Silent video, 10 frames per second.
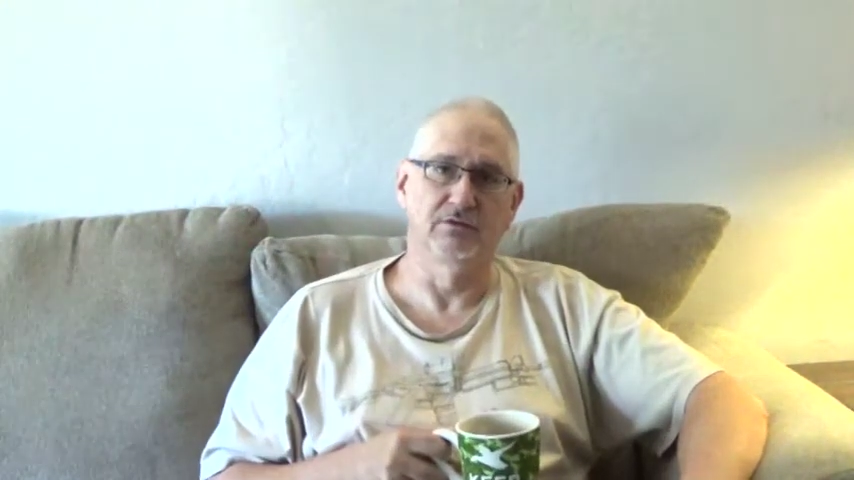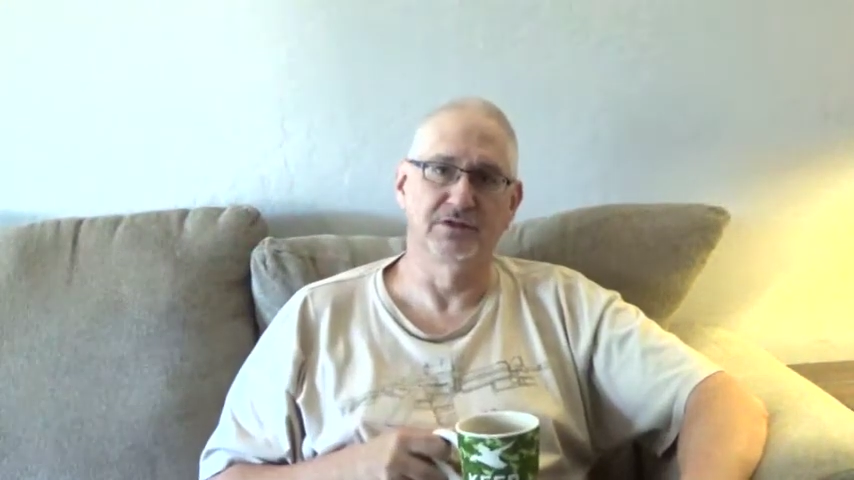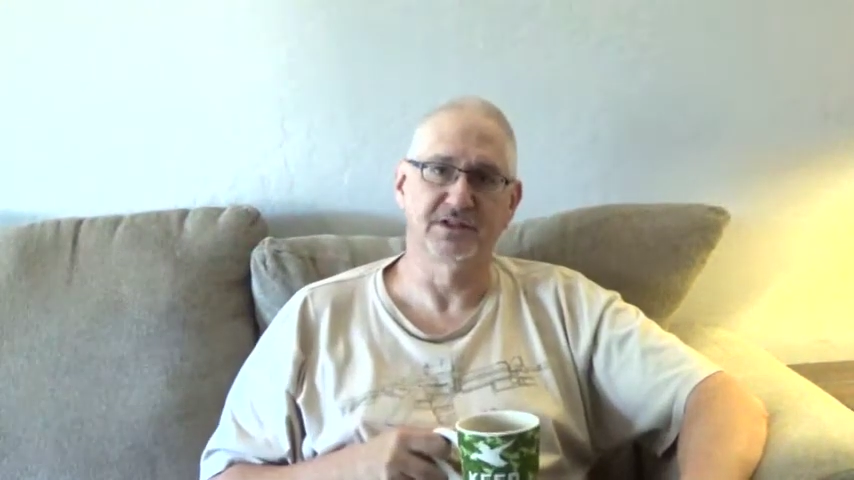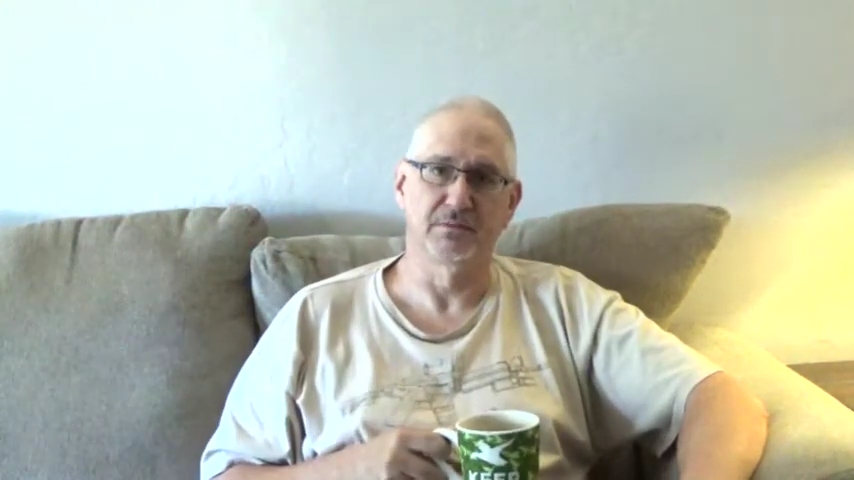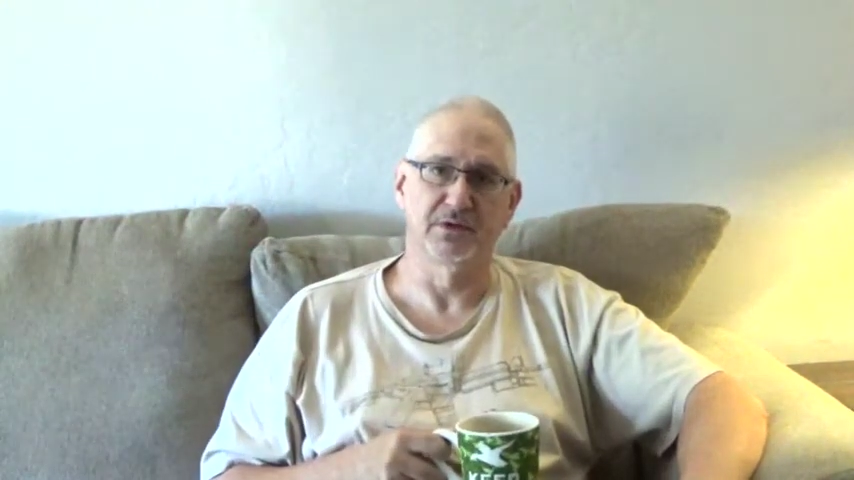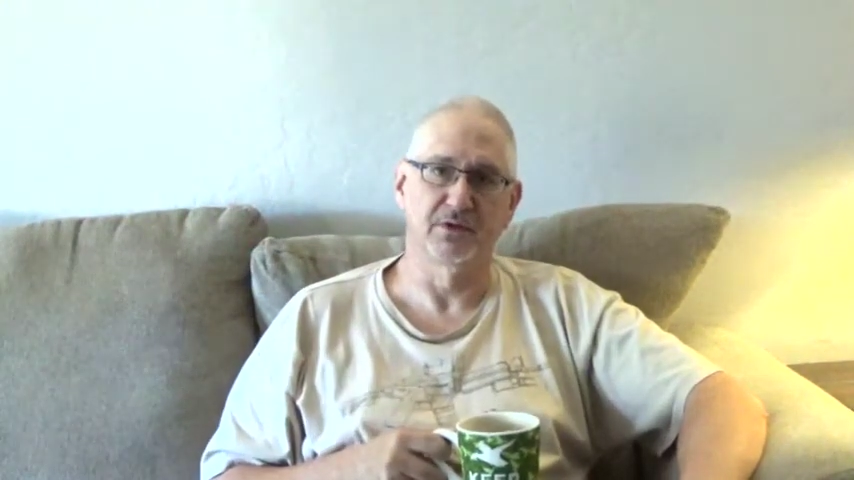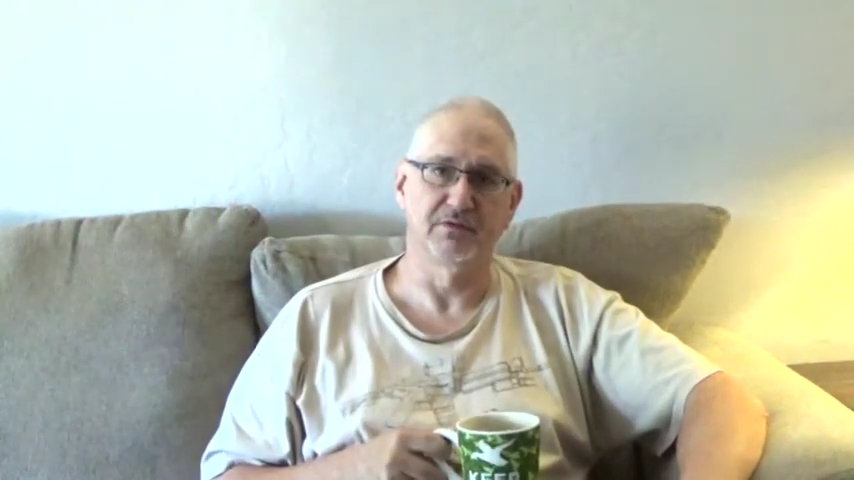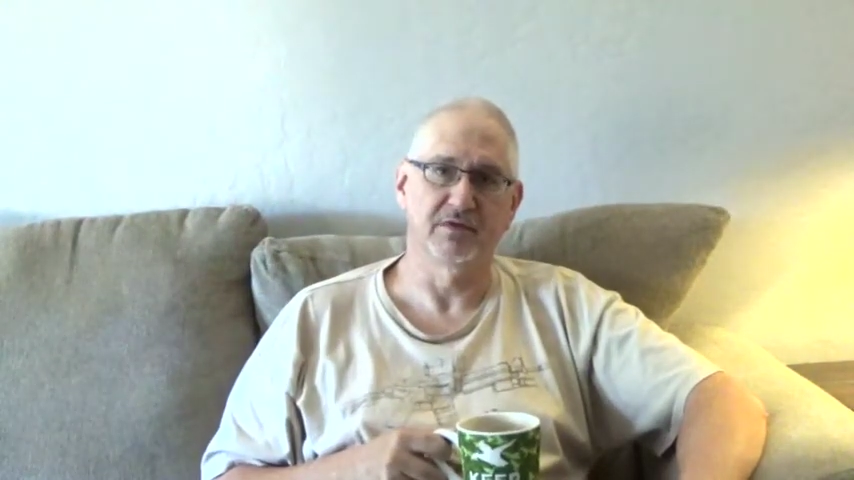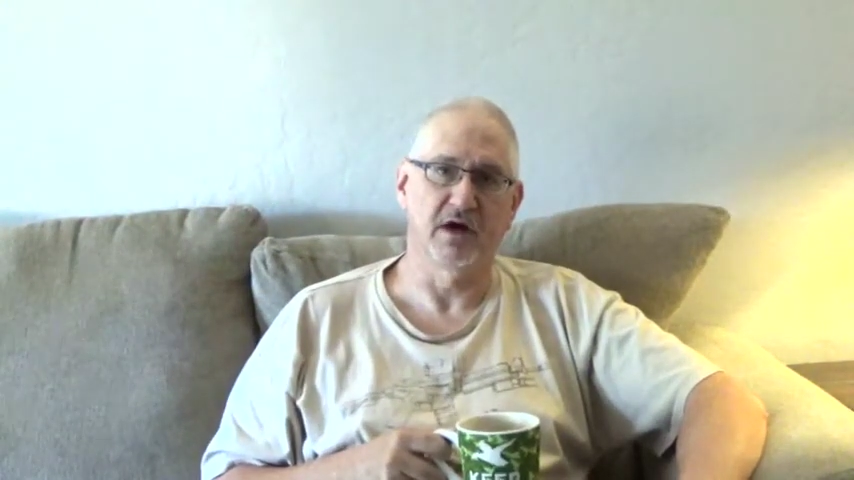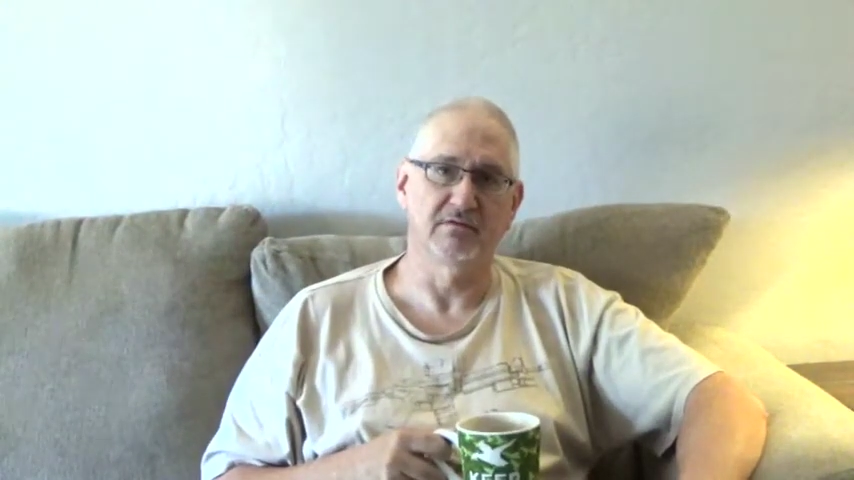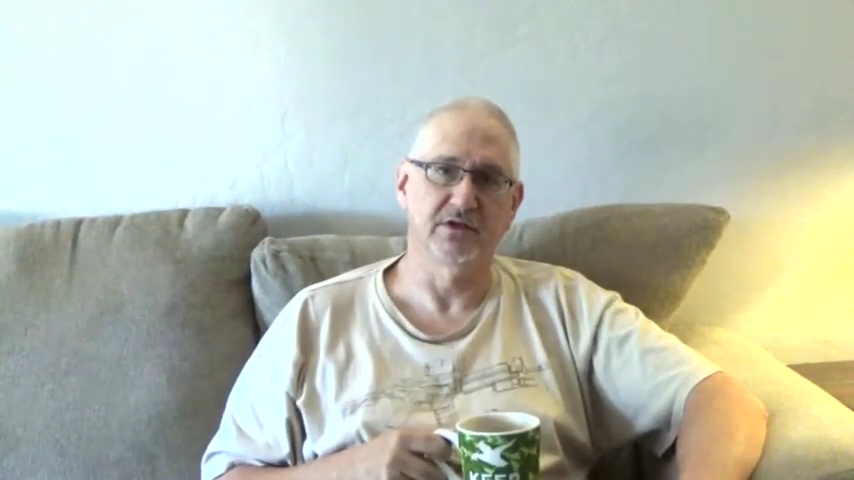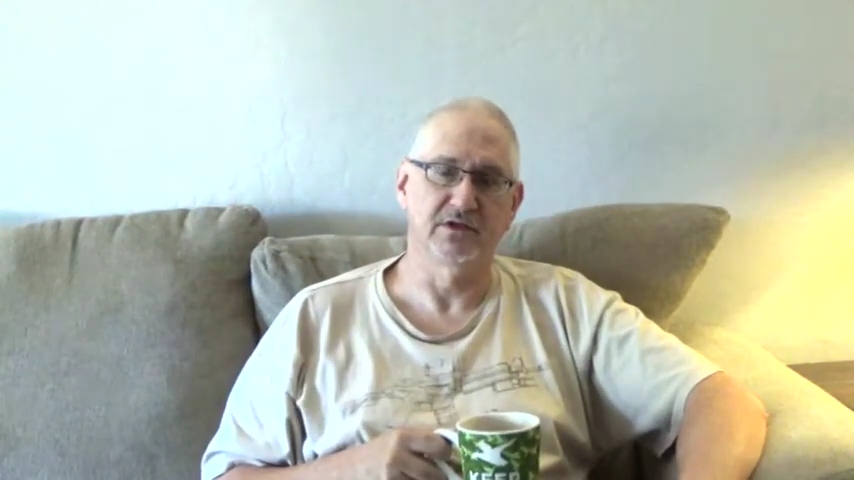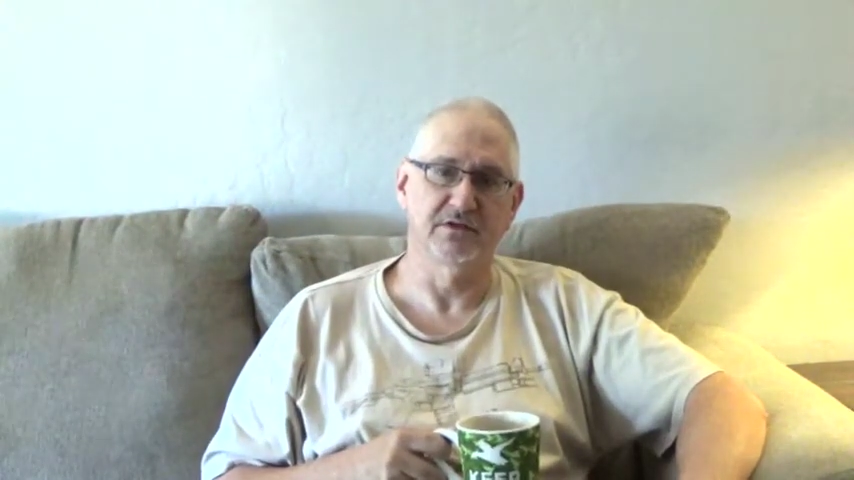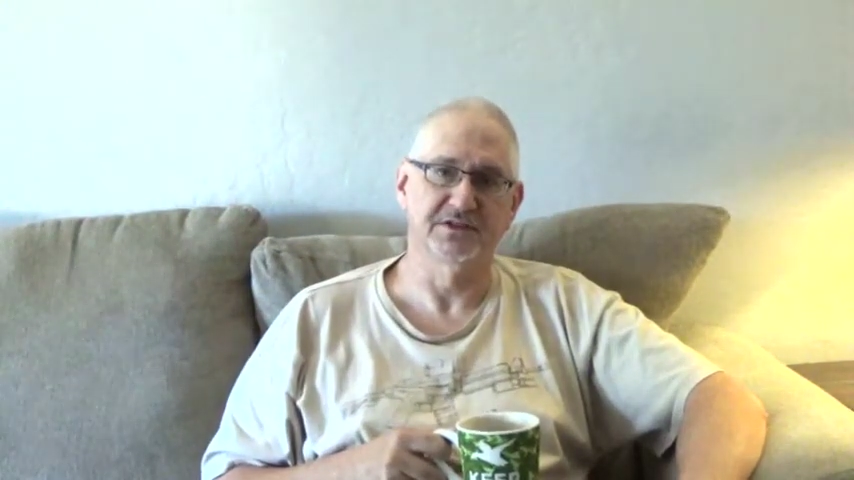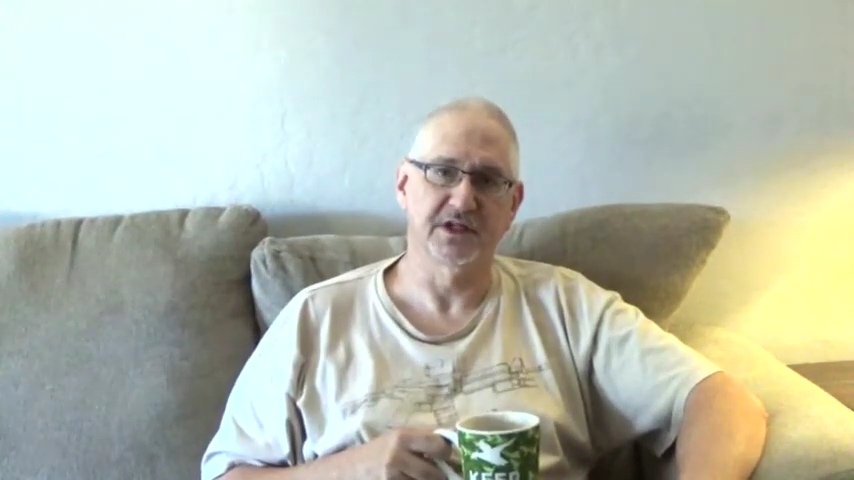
for some 35 years,